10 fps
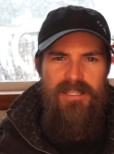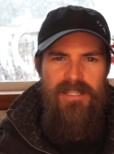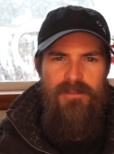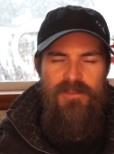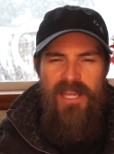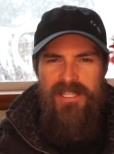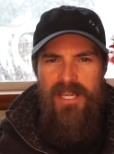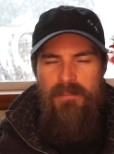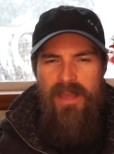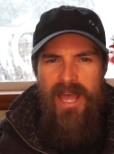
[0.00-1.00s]
with that
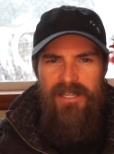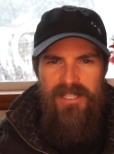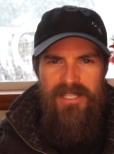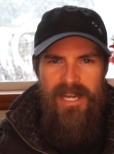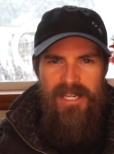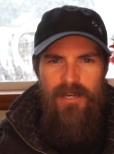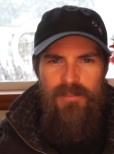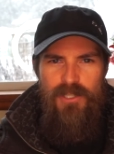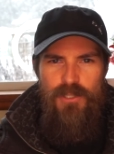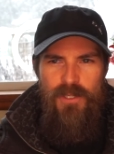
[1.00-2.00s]
same band is standing
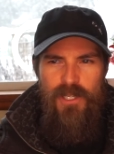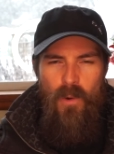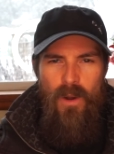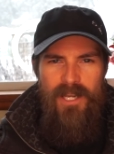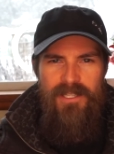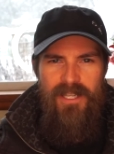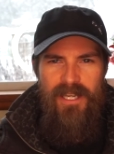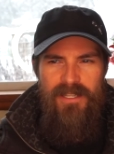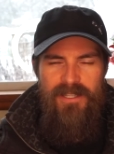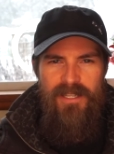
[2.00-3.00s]
up and doing quad
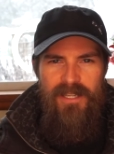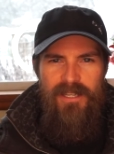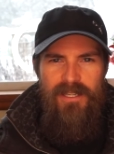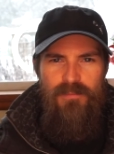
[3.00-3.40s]
sets and